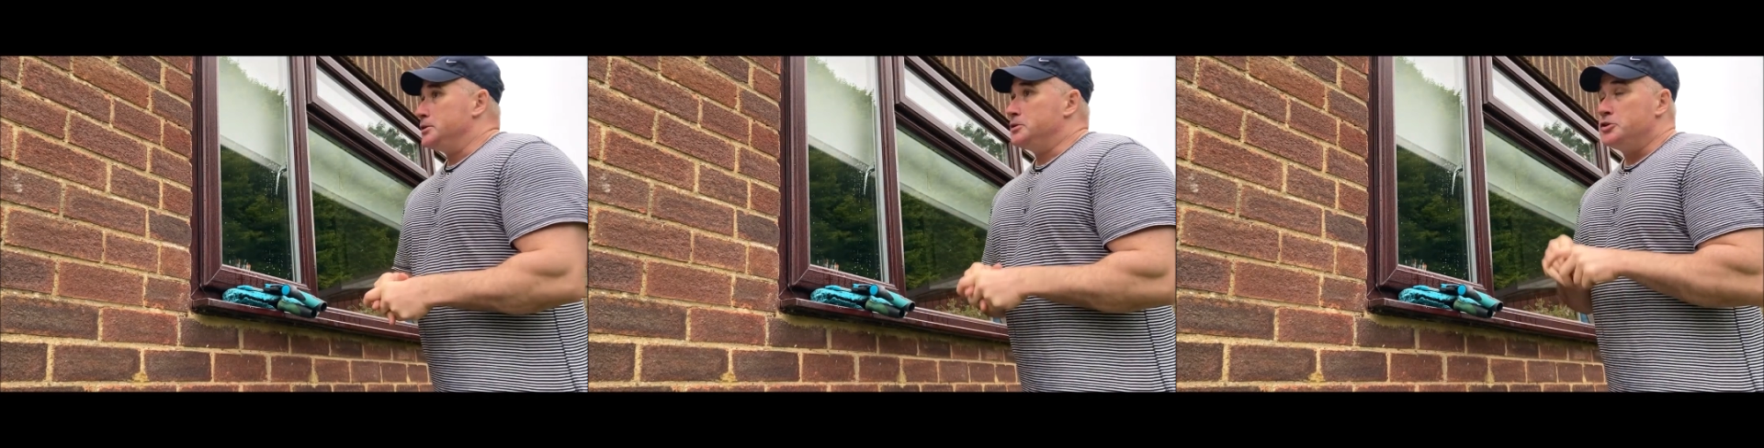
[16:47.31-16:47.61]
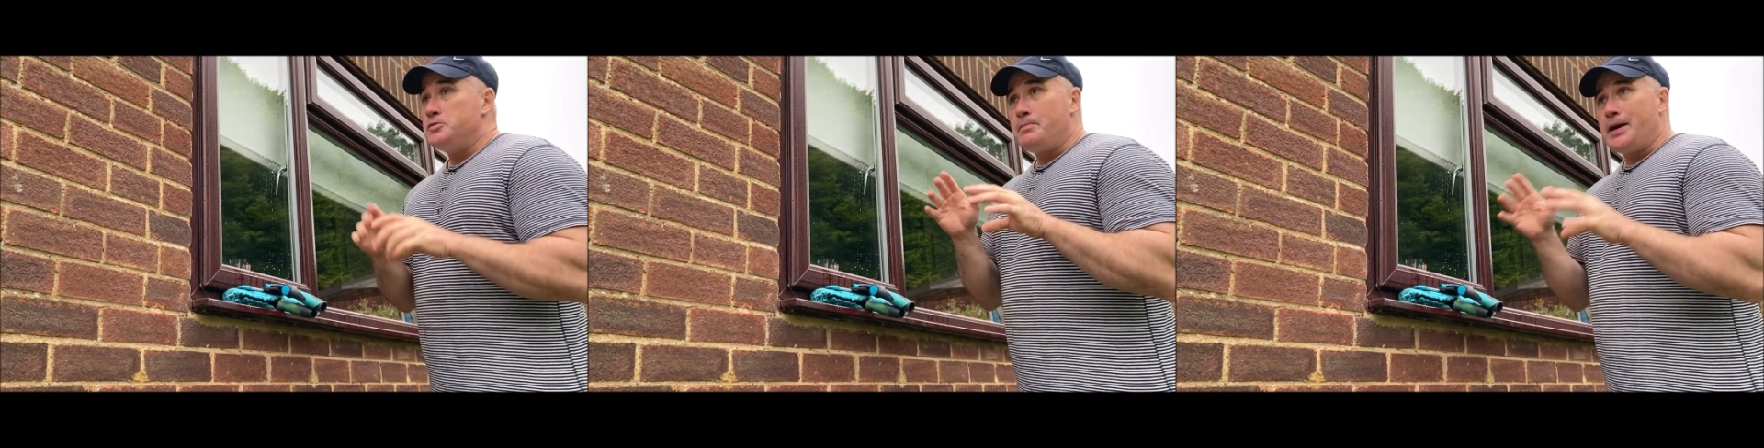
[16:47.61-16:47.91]

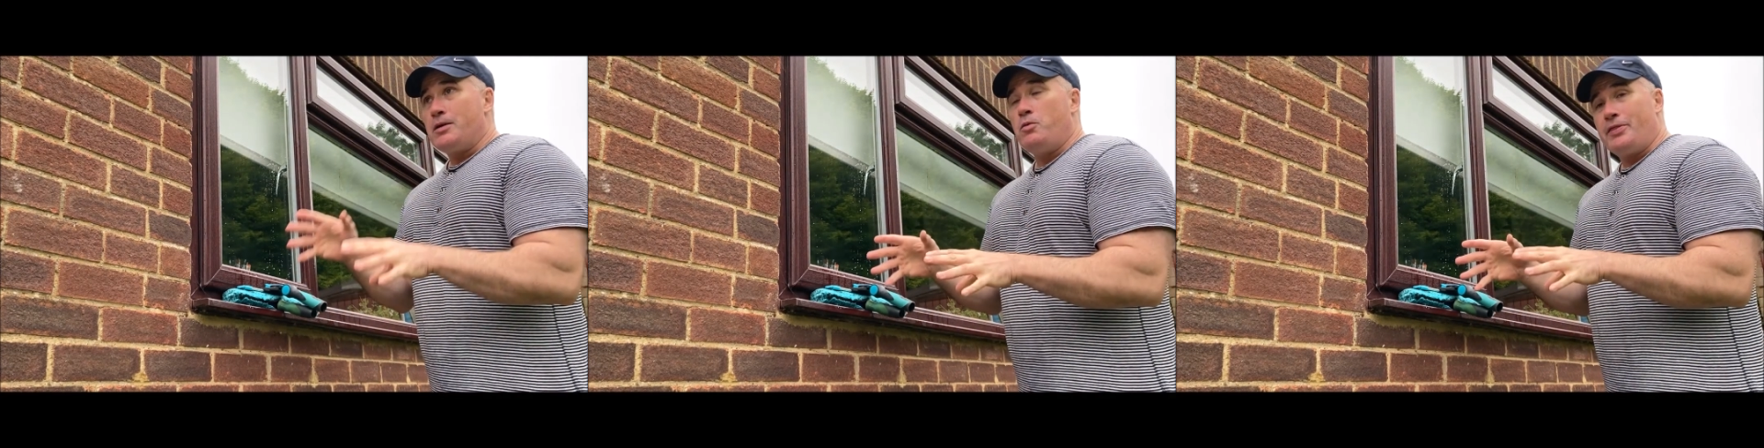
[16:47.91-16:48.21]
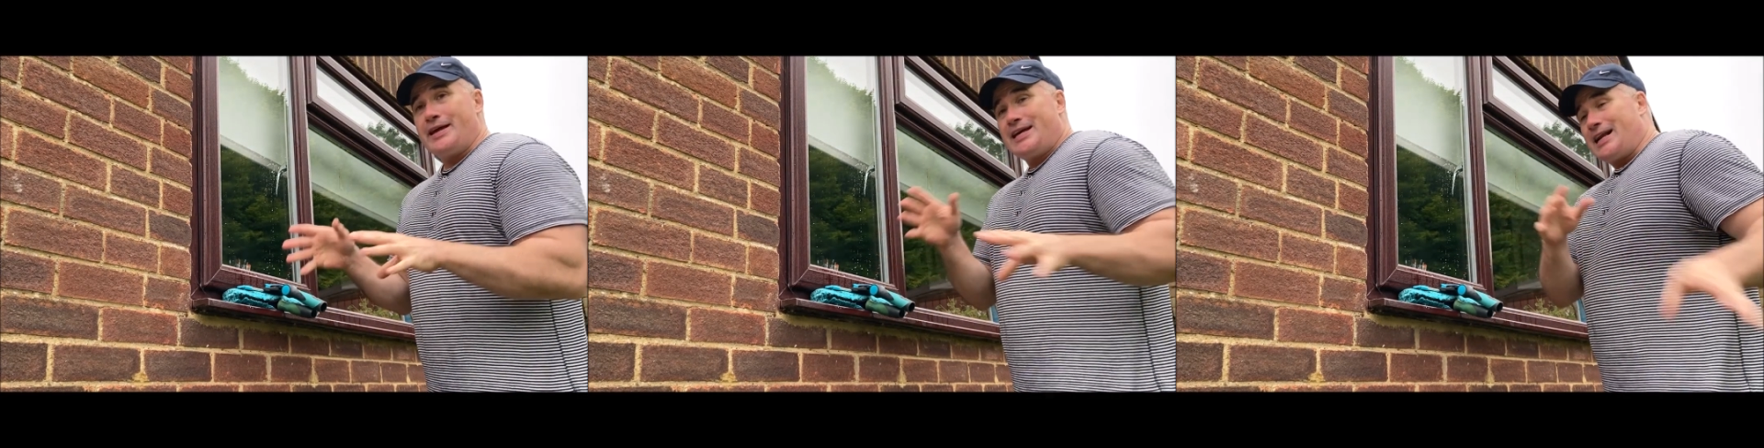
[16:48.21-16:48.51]
Doesn't matter what
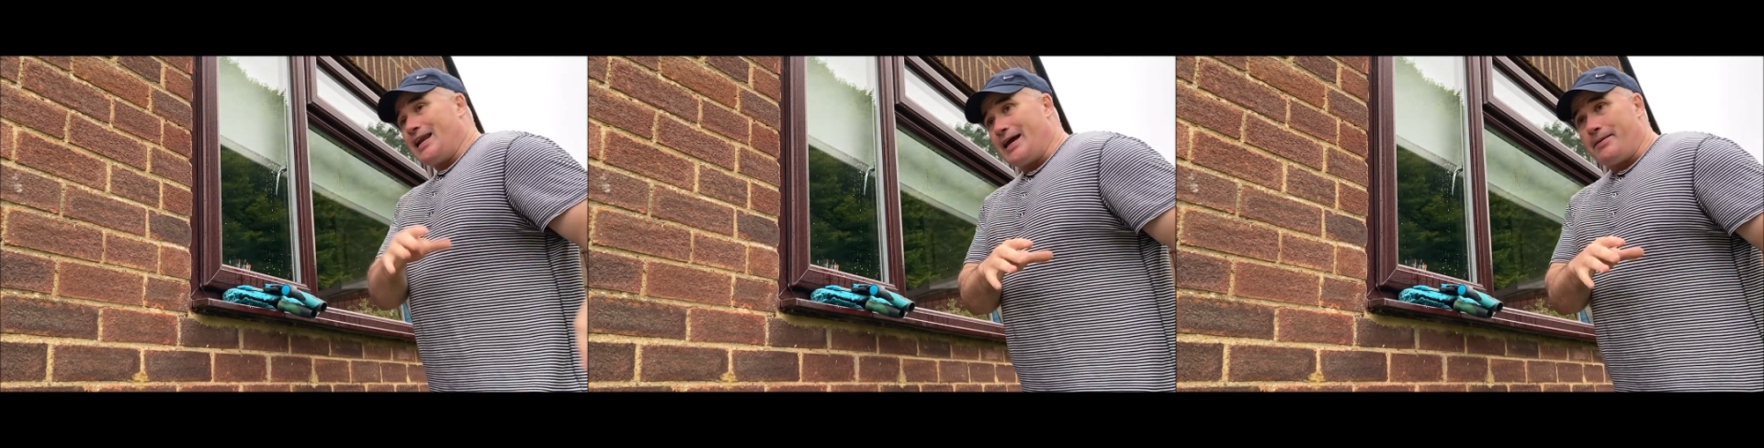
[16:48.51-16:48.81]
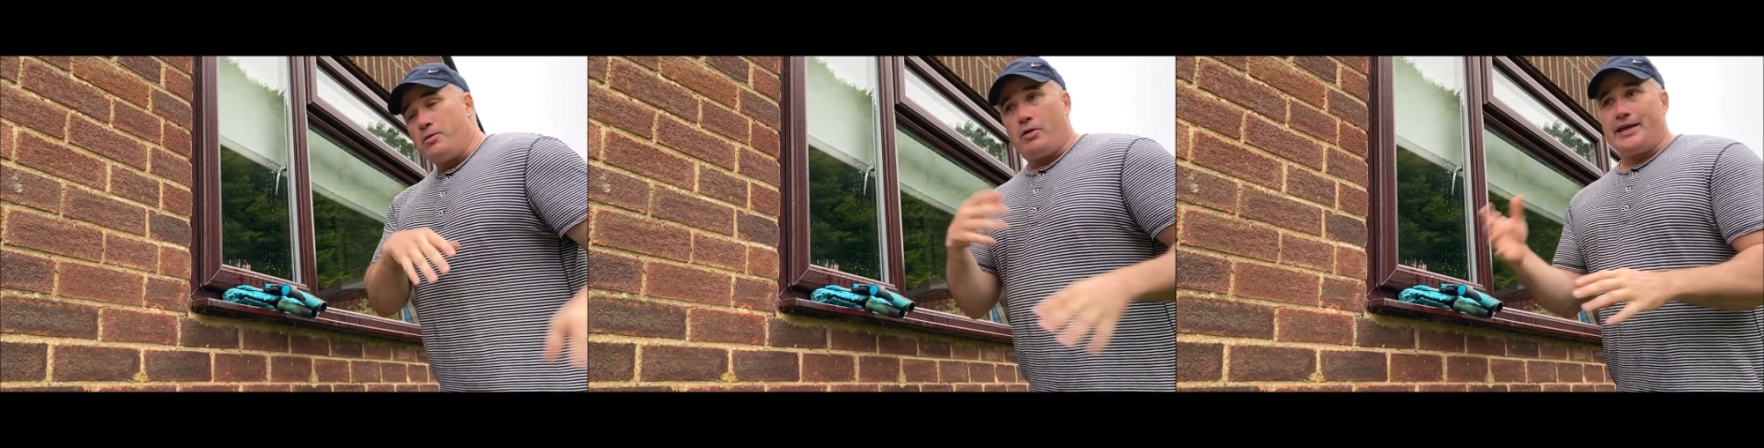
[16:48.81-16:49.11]
they
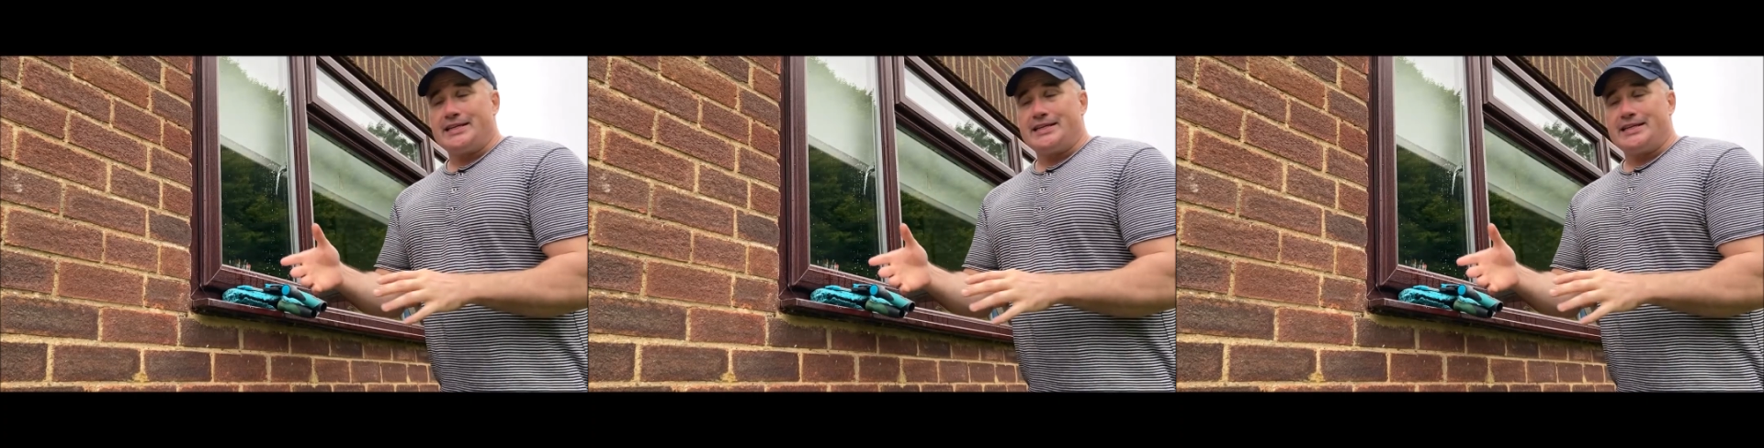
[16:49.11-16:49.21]
claim or what they